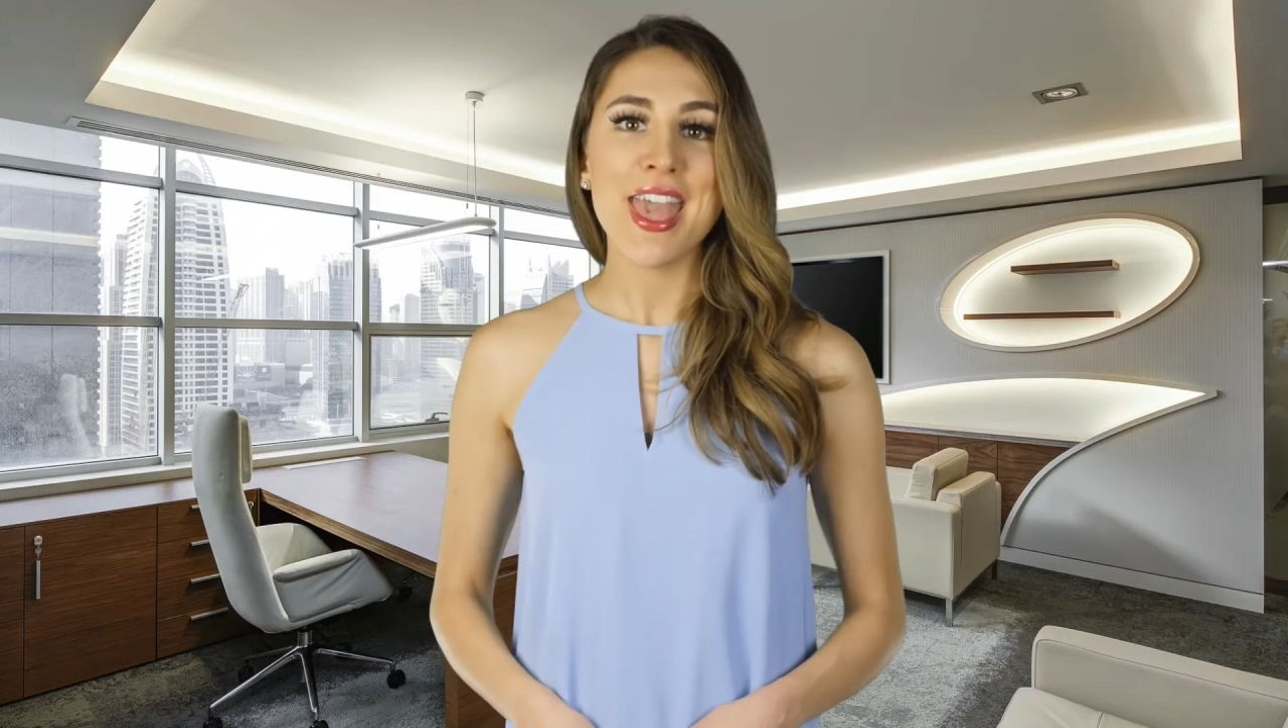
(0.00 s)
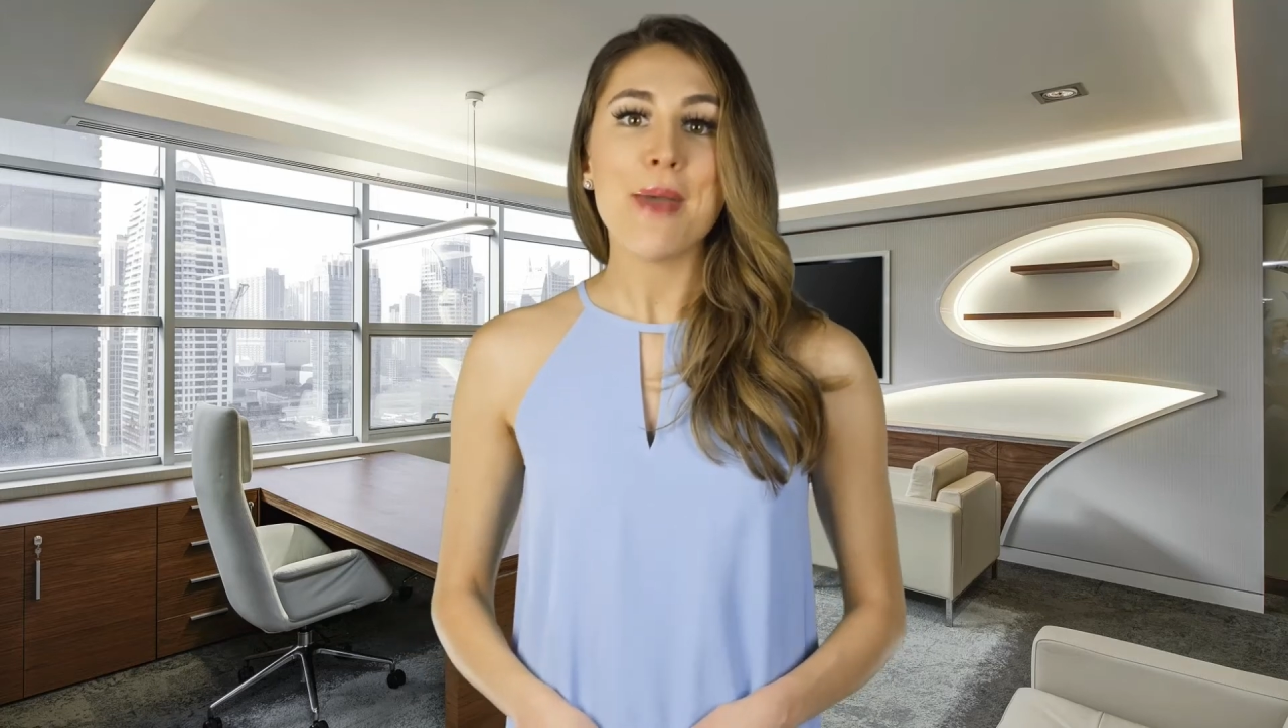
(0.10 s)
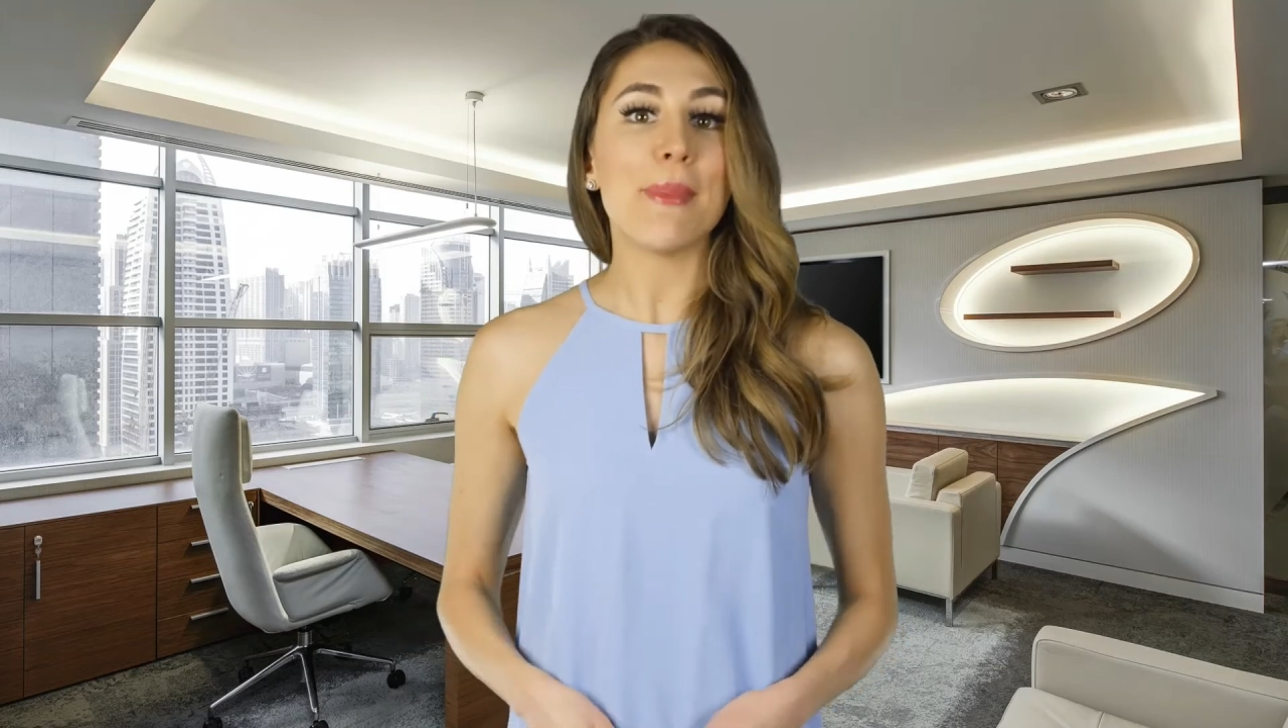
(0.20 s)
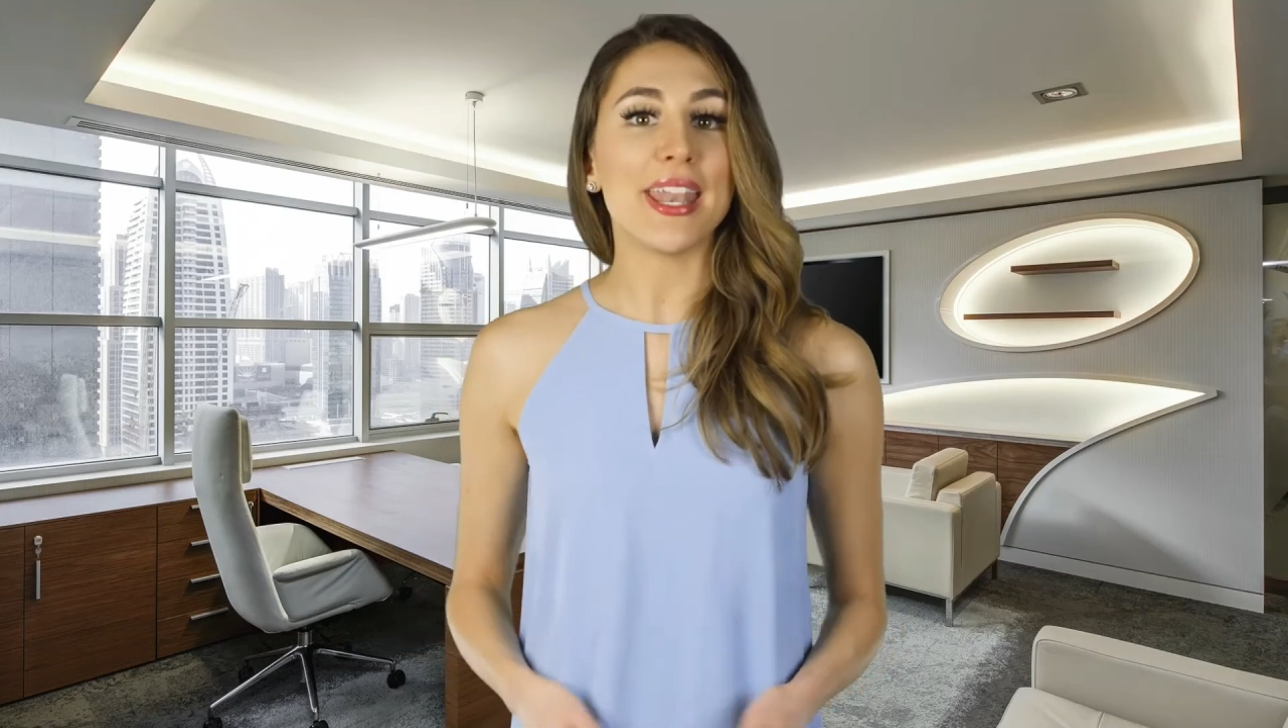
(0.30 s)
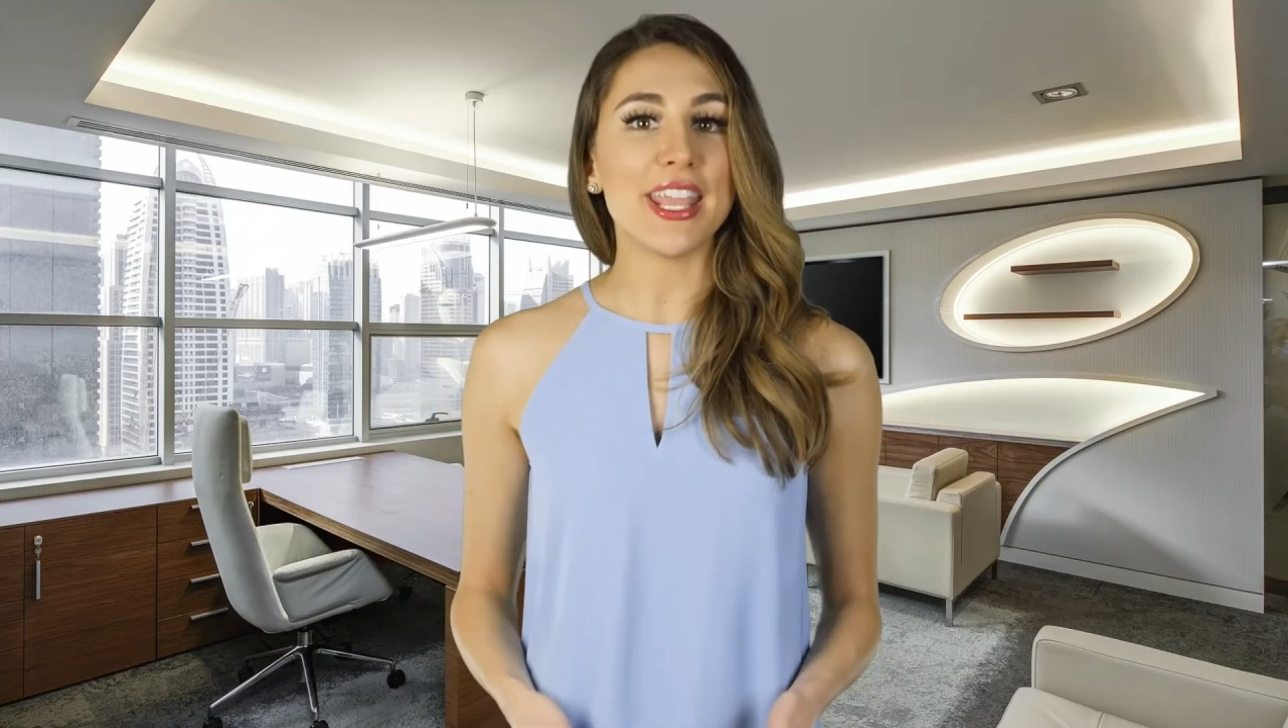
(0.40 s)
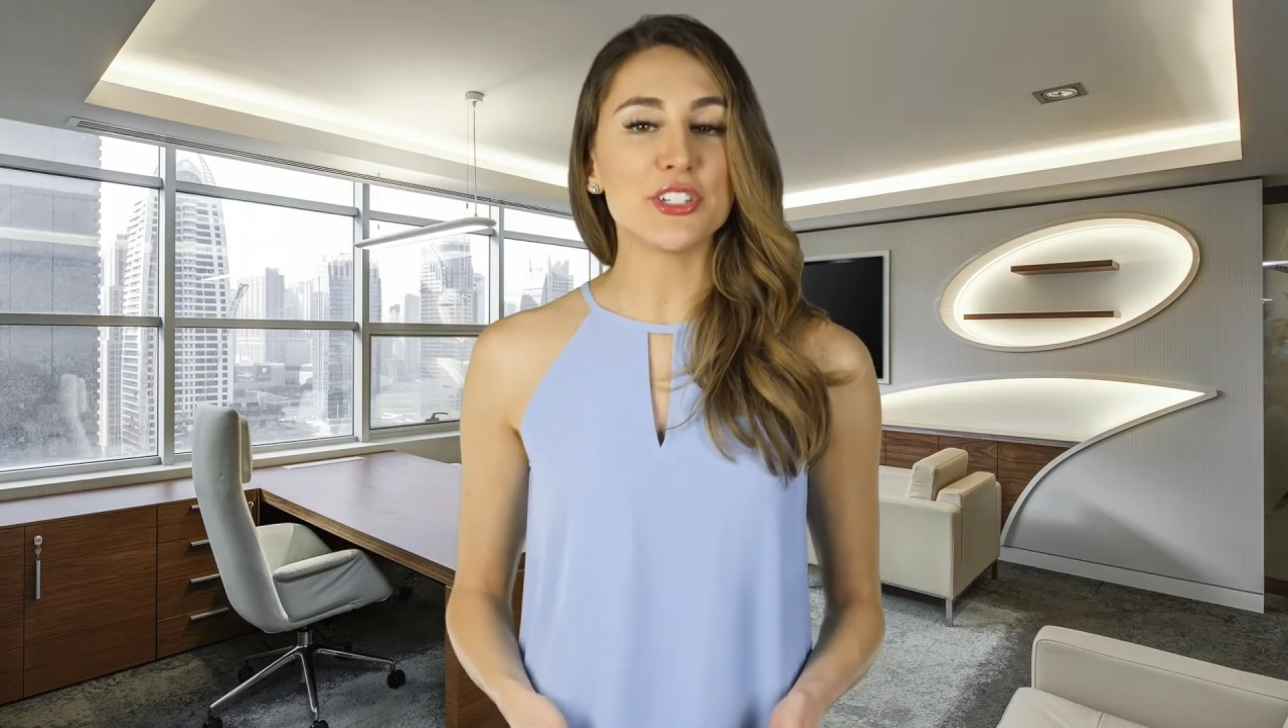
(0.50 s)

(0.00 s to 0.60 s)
Many